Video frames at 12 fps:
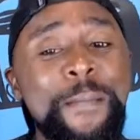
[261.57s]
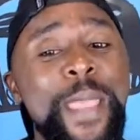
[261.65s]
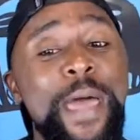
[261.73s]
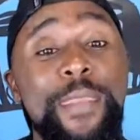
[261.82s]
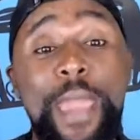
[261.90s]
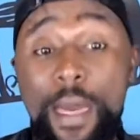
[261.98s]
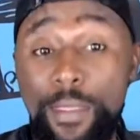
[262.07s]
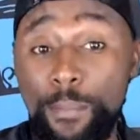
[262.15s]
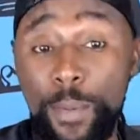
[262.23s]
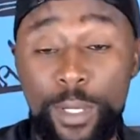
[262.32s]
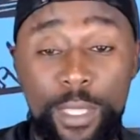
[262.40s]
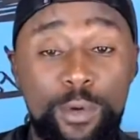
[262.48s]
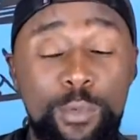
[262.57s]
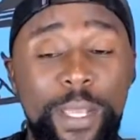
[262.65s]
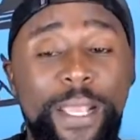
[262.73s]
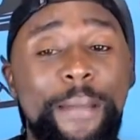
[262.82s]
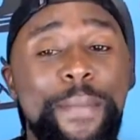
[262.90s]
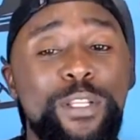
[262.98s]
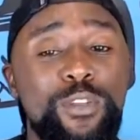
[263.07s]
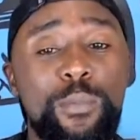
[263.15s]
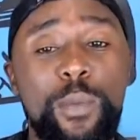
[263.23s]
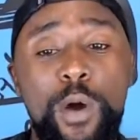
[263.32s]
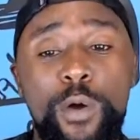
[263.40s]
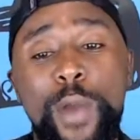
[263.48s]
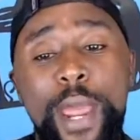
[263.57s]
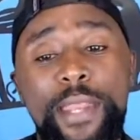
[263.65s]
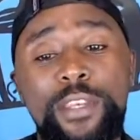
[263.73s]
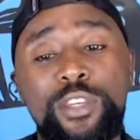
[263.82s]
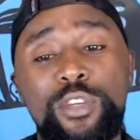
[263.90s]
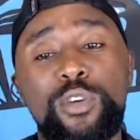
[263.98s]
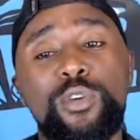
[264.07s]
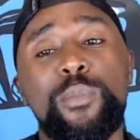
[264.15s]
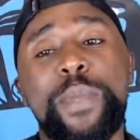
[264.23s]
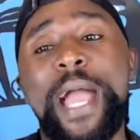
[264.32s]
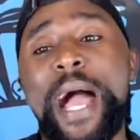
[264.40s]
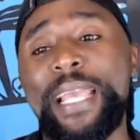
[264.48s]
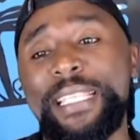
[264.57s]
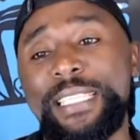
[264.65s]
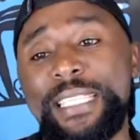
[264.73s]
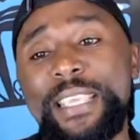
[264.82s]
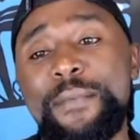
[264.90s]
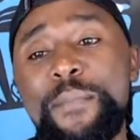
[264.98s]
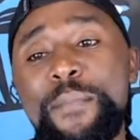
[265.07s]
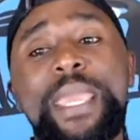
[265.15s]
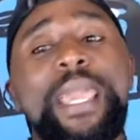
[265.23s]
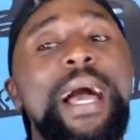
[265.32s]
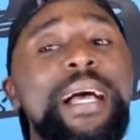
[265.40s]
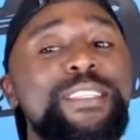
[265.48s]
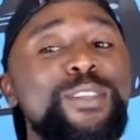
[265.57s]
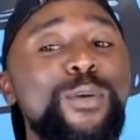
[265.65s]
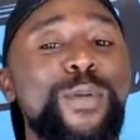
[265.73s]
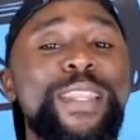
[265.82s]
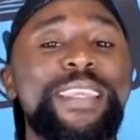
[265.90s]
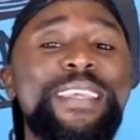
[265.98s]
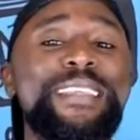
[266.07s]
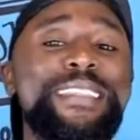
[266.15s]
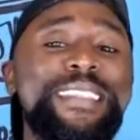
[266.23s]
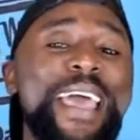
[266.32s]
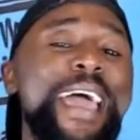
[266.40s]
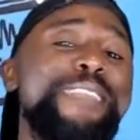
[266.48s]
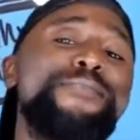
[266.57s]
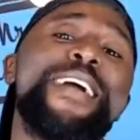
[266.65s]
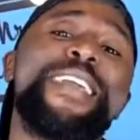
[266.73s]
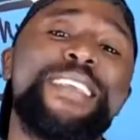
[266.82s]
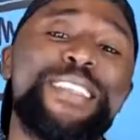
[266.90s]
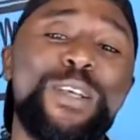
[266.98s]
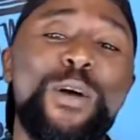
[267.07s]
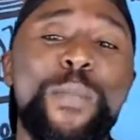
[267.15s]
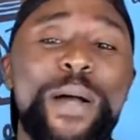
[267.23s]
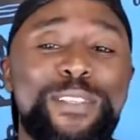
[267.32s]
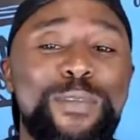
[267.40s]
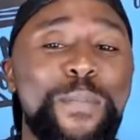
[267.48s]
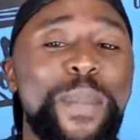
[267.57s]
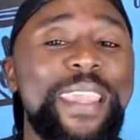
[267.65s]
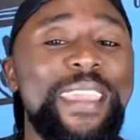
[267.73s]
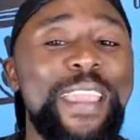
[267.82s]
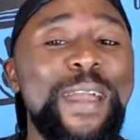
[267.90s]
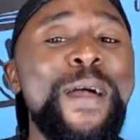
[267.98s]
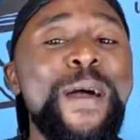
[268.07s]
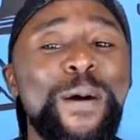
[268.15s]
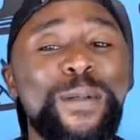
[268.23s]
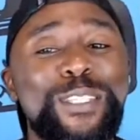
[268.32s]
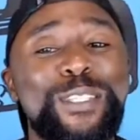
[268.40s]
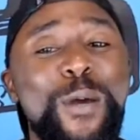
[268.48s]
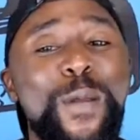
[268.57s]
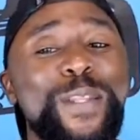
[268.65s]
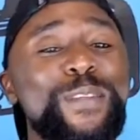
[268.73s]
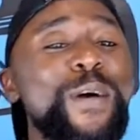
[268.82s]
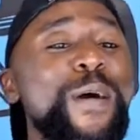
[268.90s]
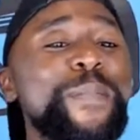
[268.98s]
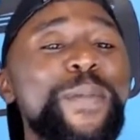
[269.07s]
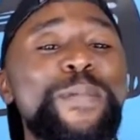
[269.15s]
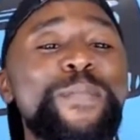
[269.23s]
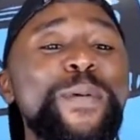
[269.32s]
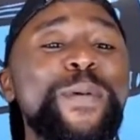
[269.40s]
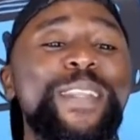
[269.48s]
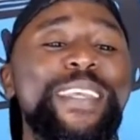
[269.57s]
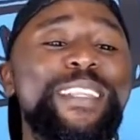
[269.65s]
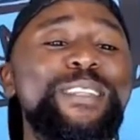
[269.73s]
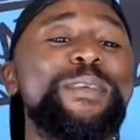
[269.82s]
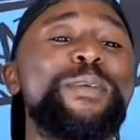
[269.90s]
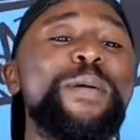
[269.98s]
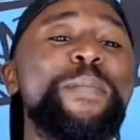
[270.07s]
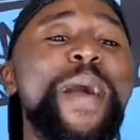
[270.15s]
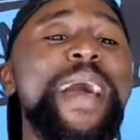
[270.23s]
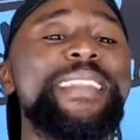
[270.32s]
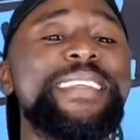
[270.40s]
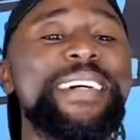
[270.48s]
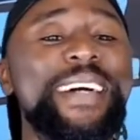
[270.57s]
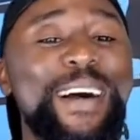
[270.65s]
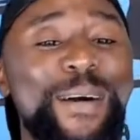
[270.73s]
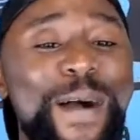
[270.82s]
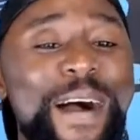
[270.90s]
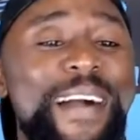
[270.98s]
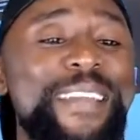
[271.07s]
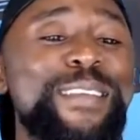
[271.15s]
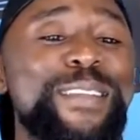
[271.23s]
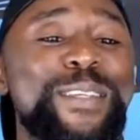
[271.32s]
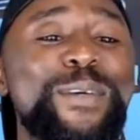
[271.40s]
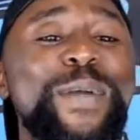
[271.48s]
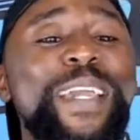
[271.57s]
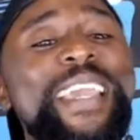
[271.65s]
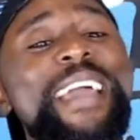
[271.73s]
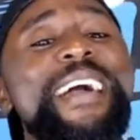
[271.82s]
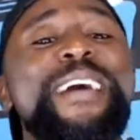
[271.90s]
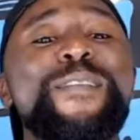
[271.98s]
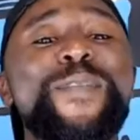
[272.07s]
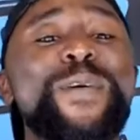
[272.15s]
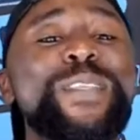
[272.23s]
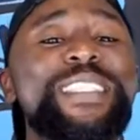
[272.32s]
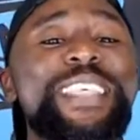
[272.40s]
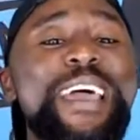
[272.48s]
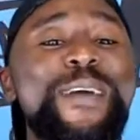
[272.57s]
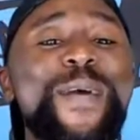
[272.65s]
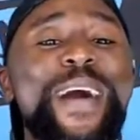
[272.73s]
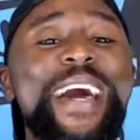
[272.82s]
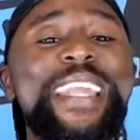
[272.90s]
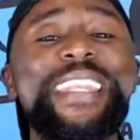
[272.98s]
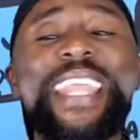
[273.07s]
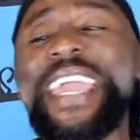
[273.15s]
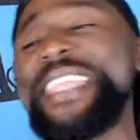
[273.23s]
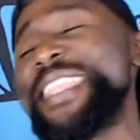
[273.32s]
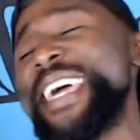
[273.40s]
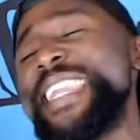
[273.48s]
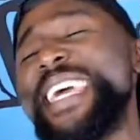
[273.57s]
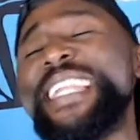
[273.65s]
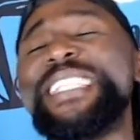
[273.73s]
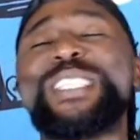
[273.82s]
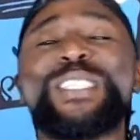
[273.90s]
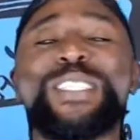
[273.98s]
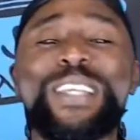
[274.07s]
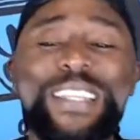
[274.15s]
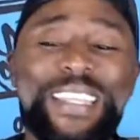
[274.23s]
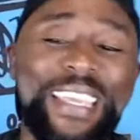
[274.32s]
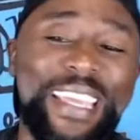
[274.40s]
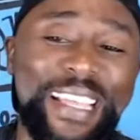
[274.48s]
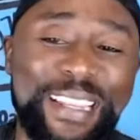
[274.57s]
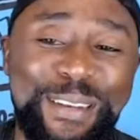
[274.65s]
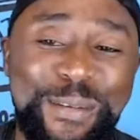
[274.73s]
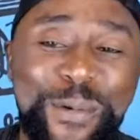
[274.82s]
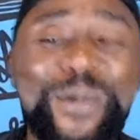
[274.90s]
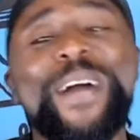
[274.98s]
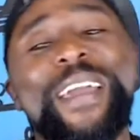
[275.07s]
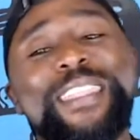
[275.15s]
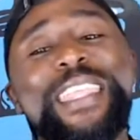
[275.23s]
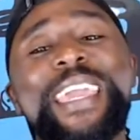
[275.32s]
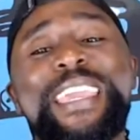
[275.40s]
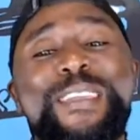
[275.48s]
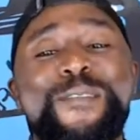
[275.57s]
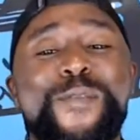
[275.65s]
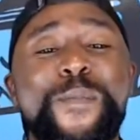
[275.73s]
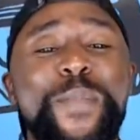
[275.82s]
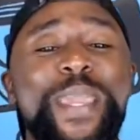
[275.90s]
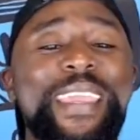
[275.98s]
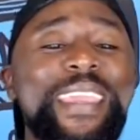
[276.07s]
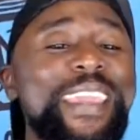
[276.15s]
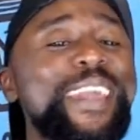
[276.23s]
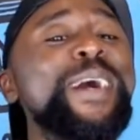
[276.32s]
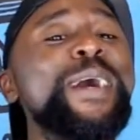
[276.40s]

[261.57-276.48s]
And the other book that will be coming tomorrow and new will be I See Me, as already said. Thank you so much for being here on Story Time. Good morning to you, Amanda. How are you doing? And of course, Sarah and Nathan in sunny Illinois. Thank you for being here.